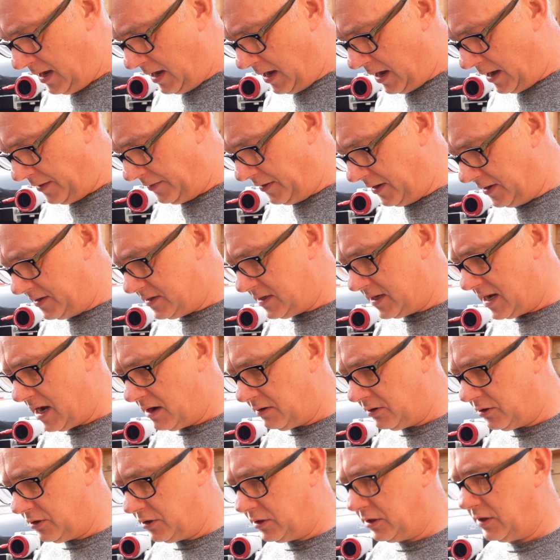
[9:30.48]
and this now
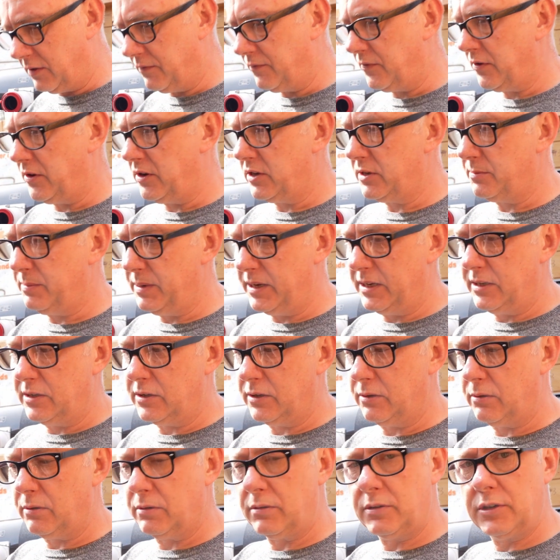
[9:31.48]
just converts me
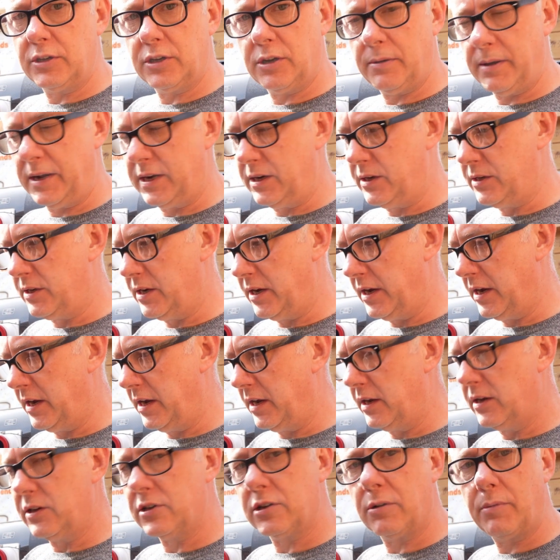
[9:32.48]
to 2 inch
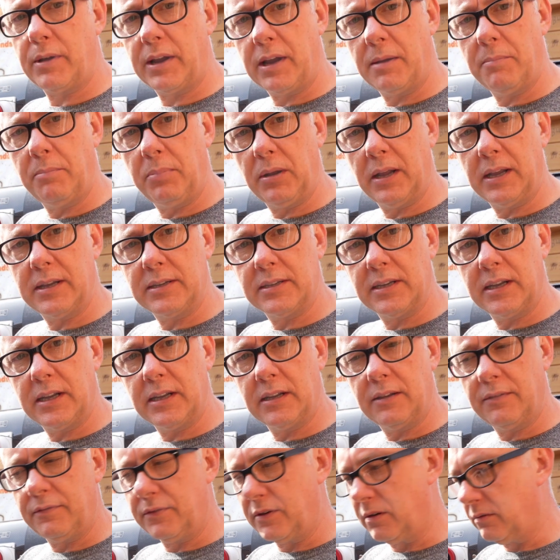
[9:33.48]
here so we can place it in
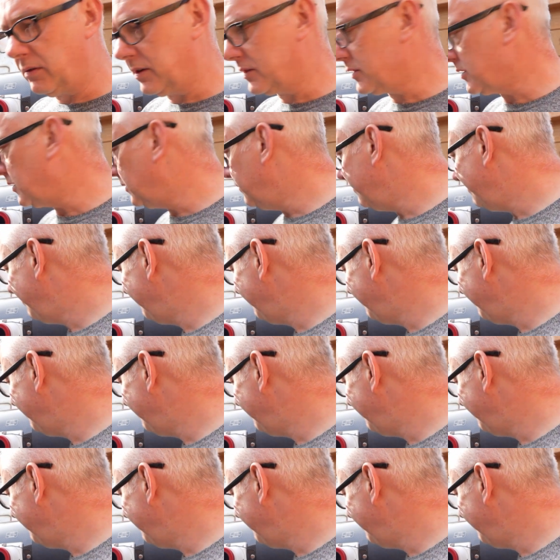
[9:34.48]
the focuser.